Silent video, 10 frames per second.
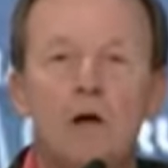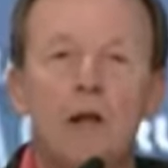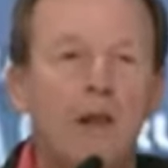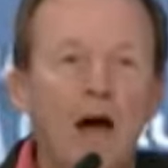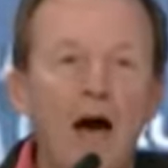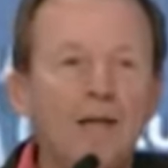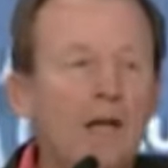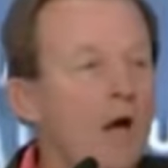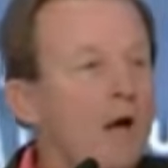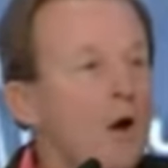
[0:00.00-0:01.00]
not
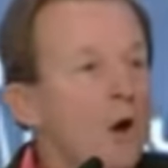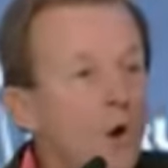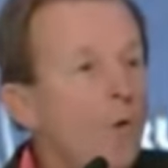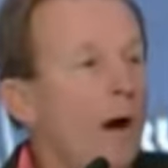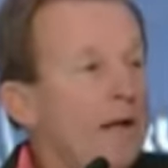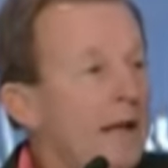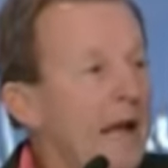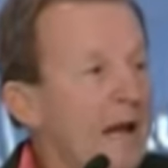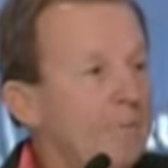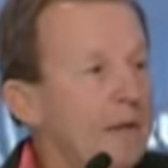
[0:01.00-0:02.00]
who won the
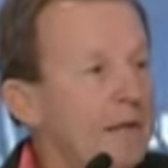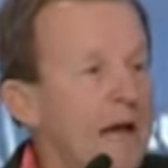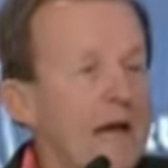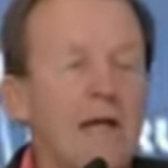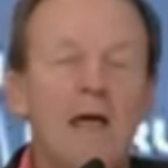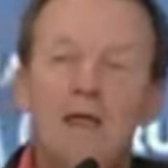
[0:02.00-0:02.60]
game today.